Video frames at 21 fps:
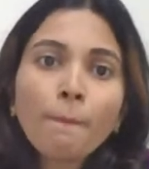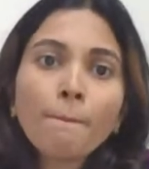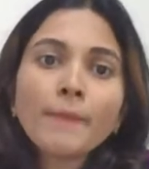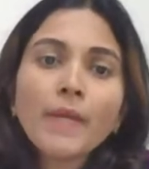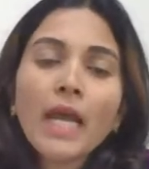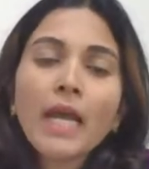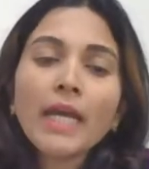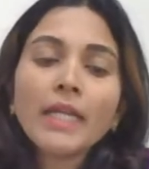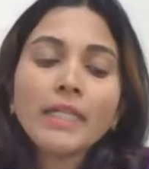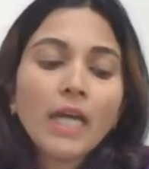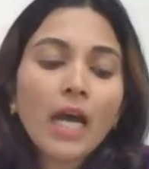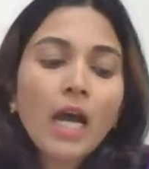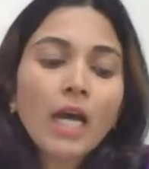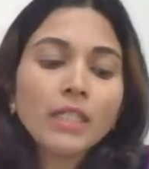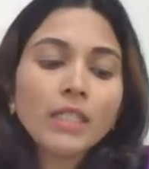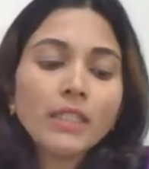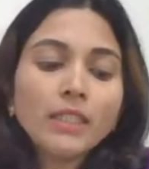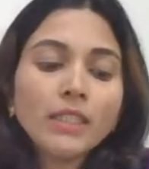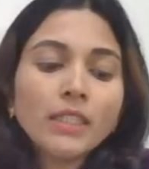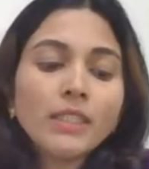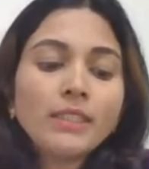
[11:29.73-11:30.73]
And
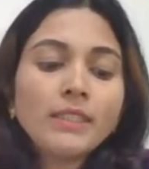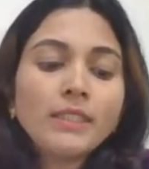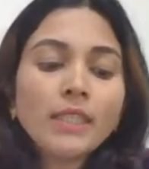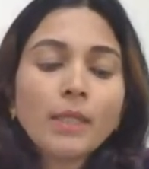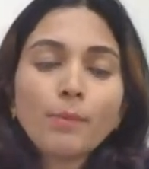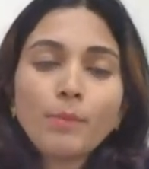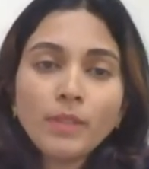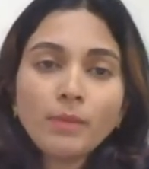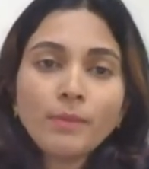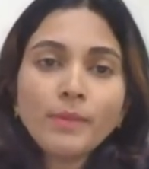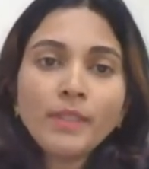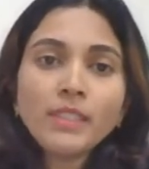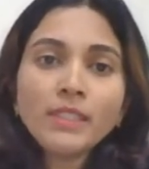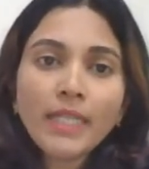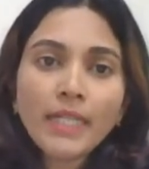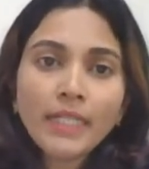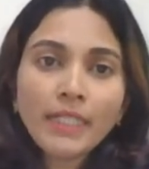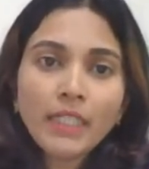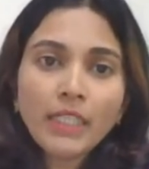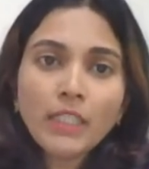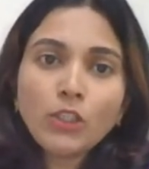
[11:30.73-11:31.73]
other supplements
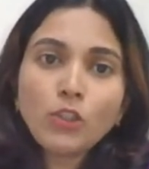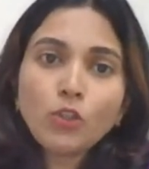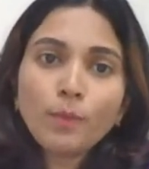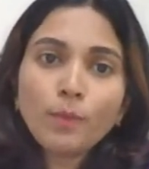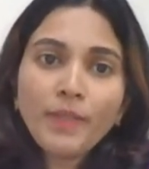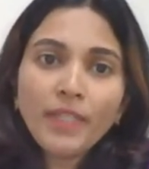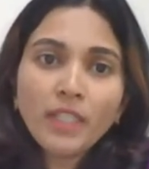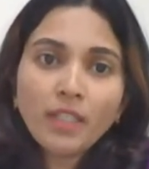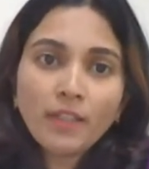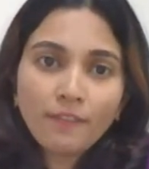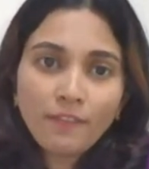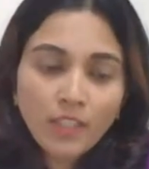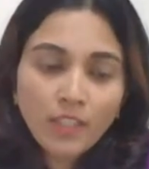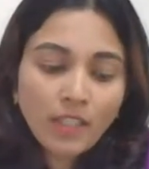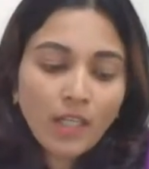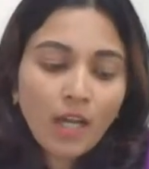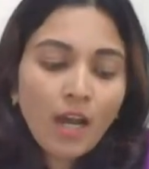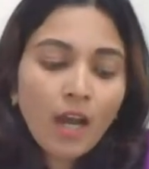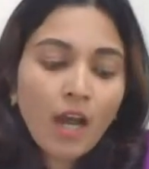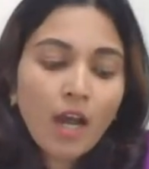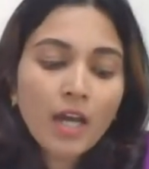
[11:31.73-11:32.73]
that needs to be given
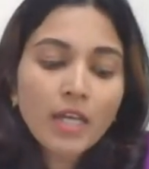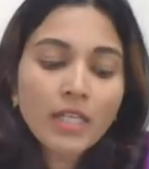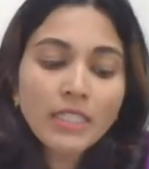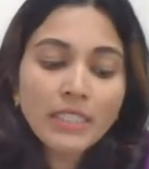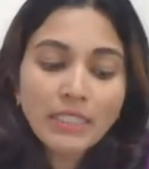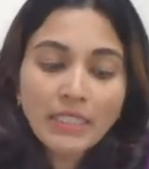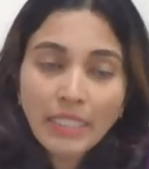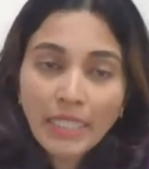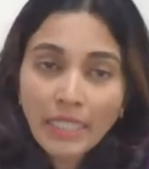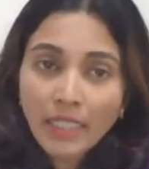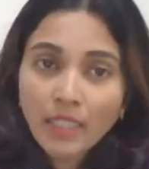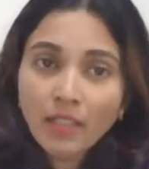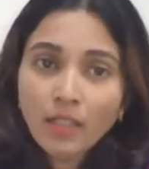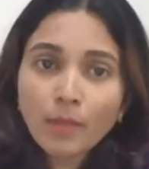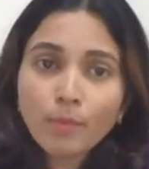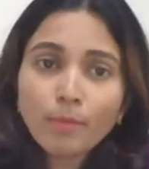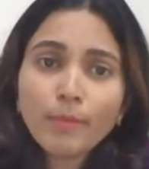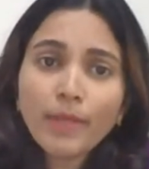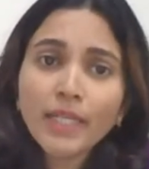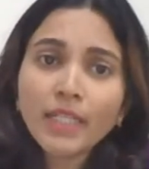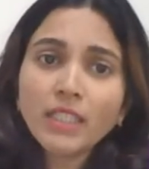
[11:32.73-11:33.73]
are zinc,
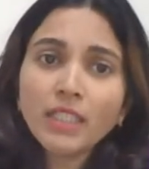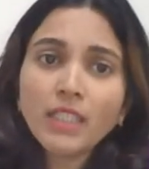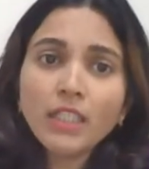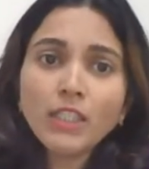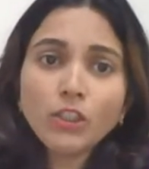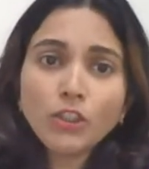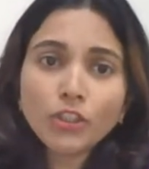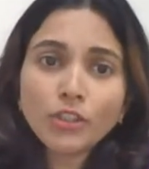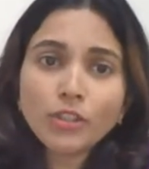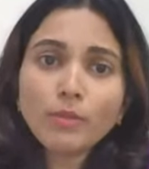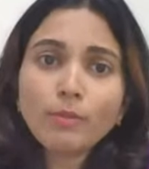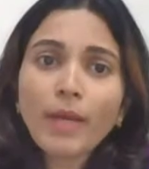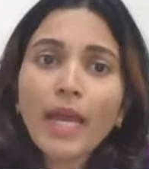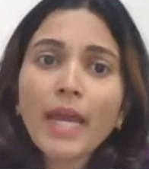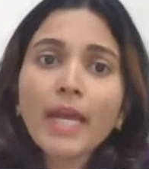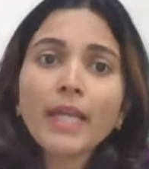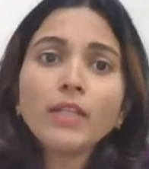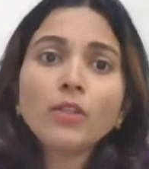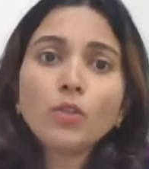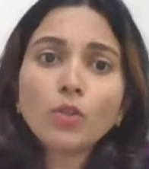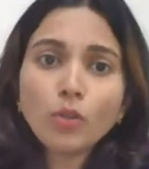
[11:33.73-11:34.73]
magnesium,
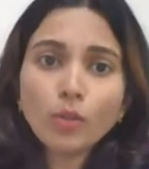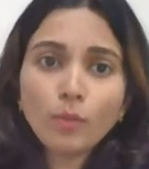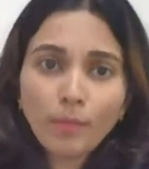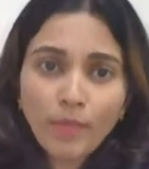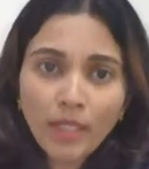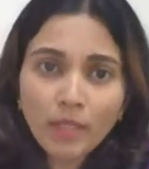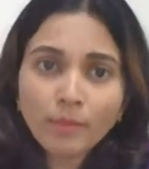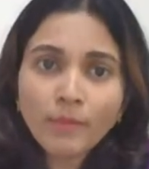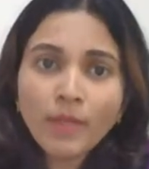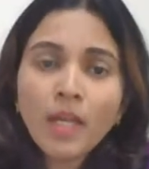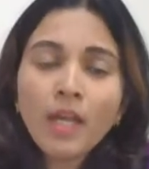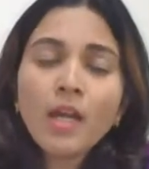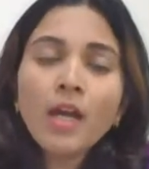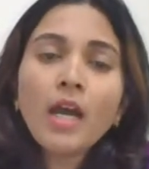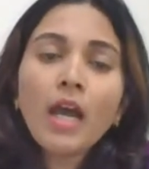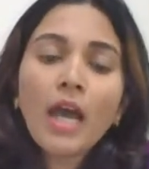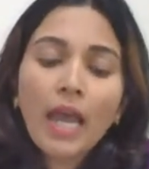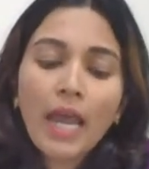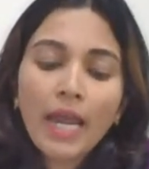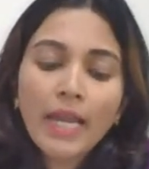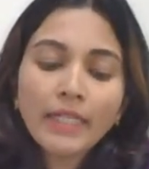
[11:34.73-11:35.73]
and chromium,
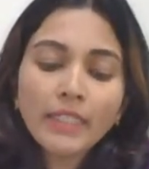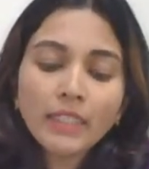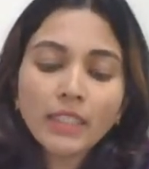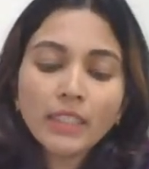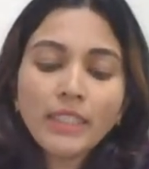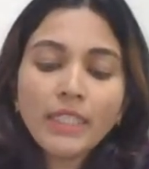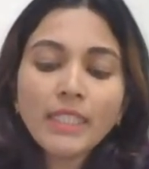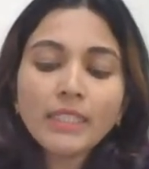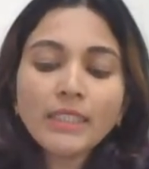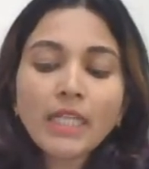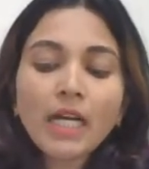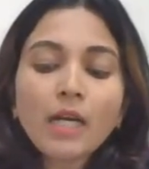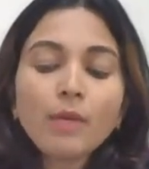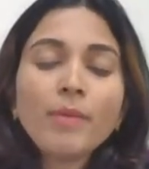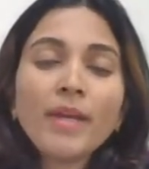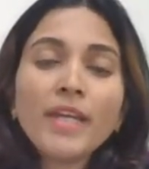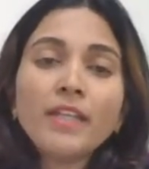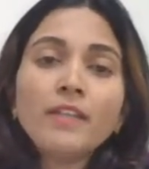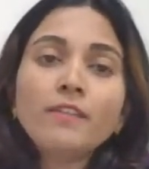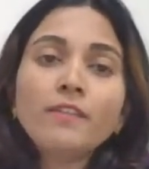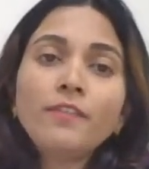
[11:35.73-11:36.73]
and these are
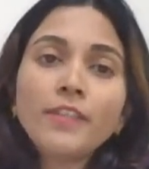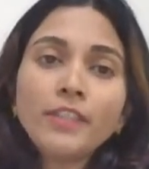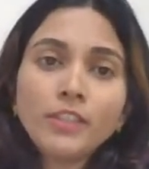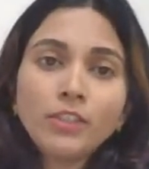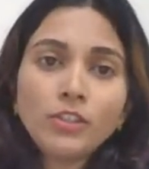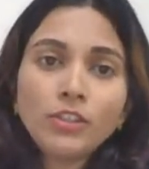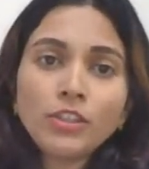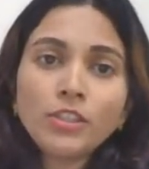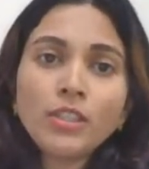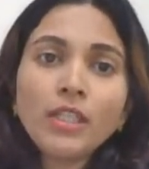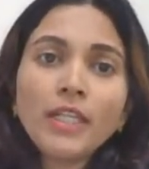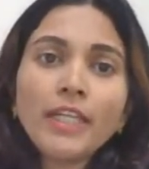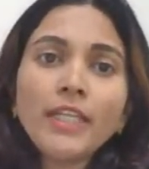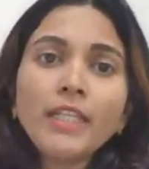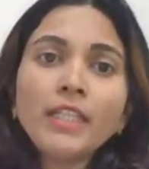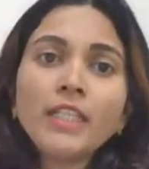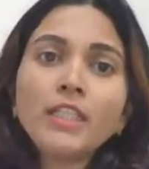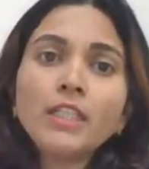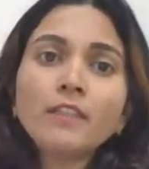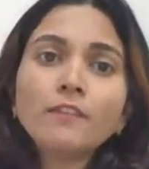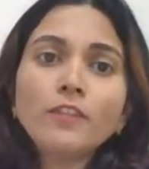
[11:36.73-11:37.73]
beneficial in
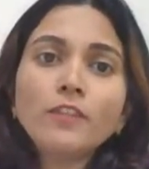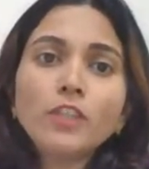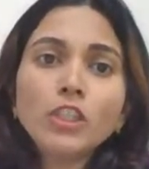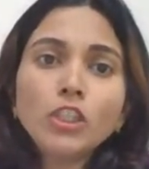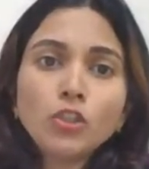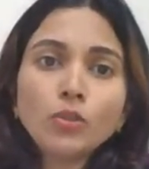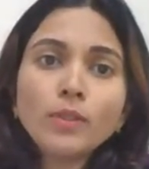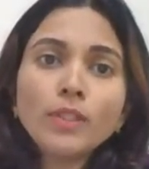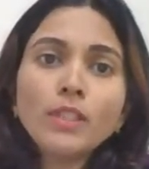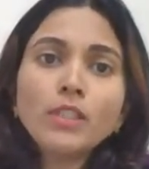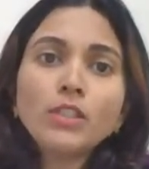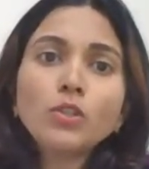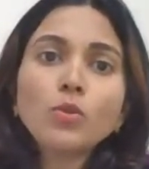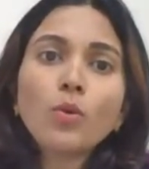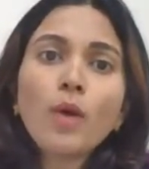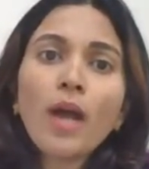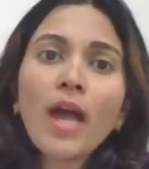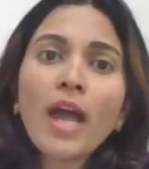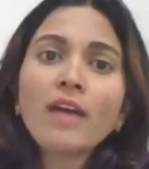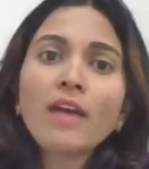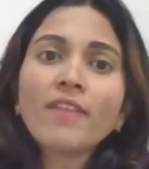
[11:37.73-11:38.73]
individuals who
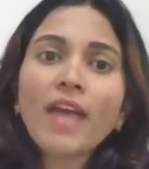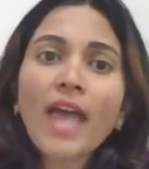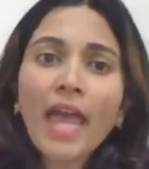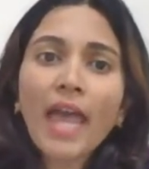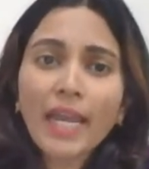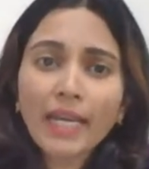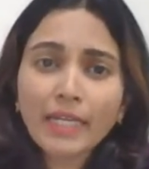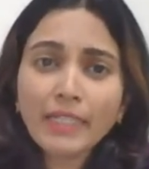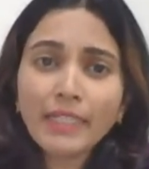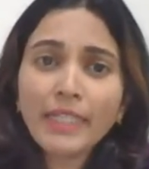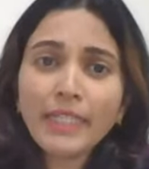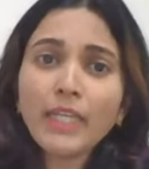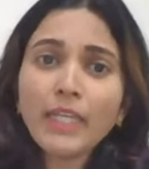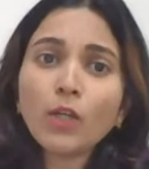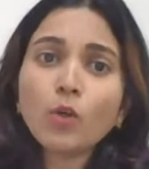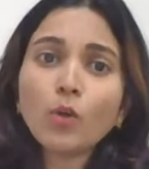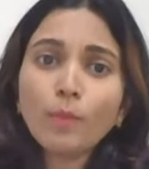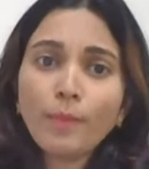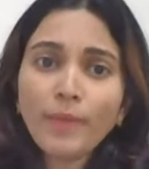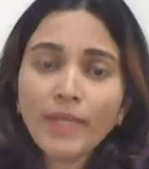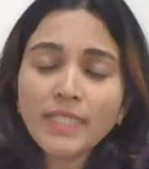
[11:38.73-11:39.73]
have acne,
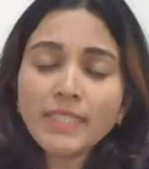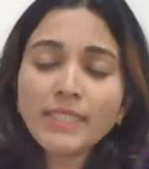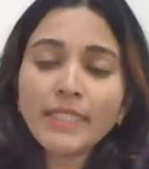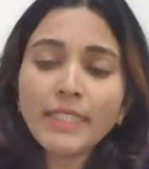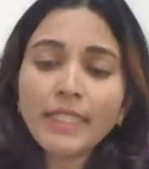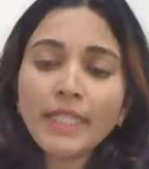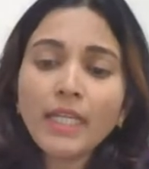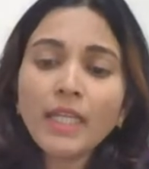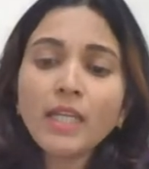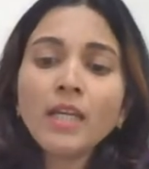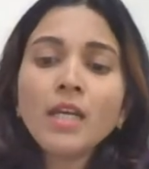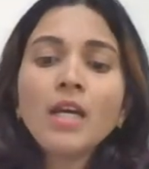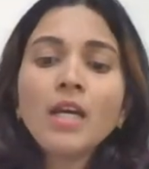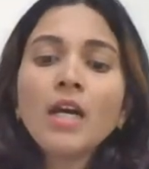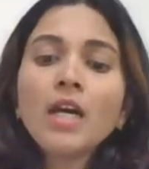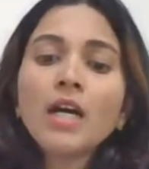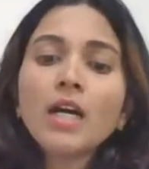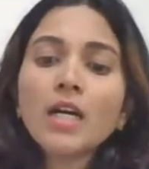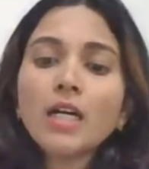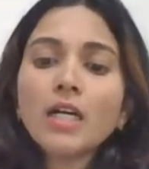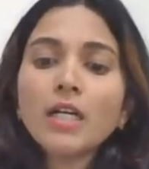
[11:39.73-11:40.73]
obesity.
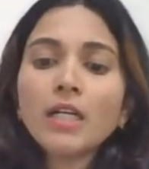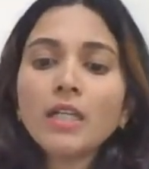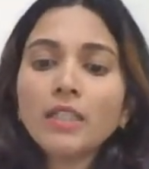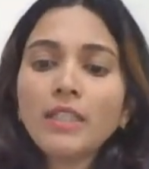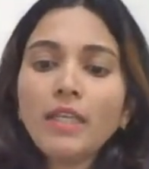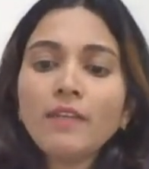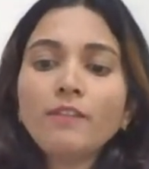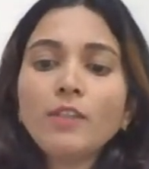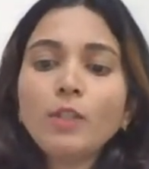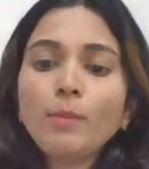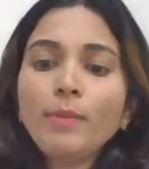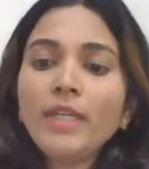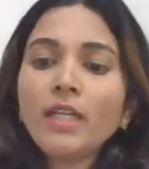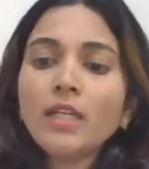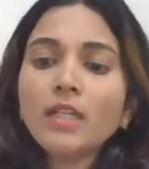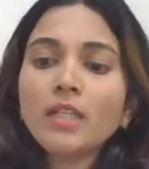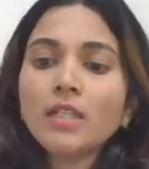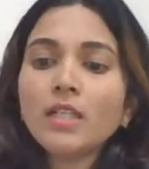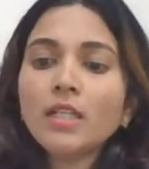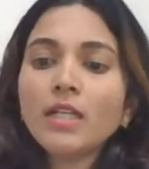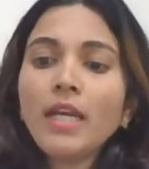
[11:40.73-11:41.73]
They will be
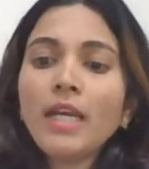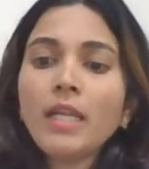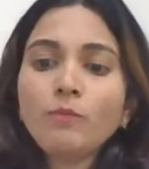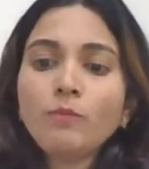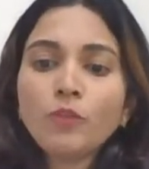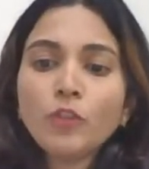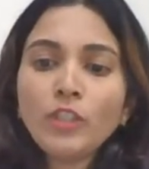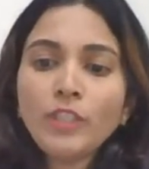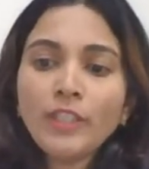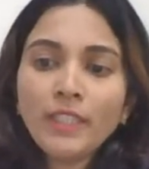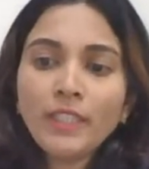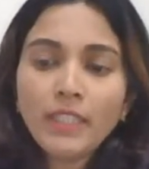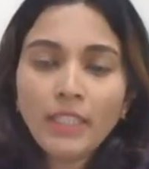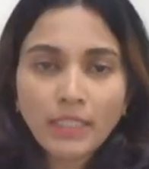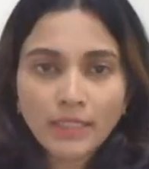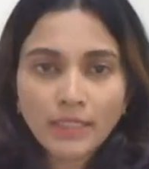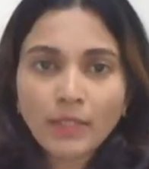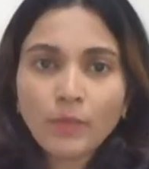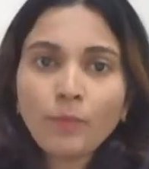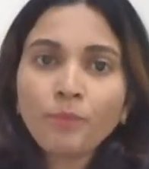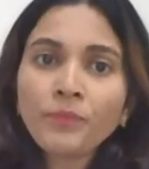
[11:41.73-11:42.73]
helpful in these.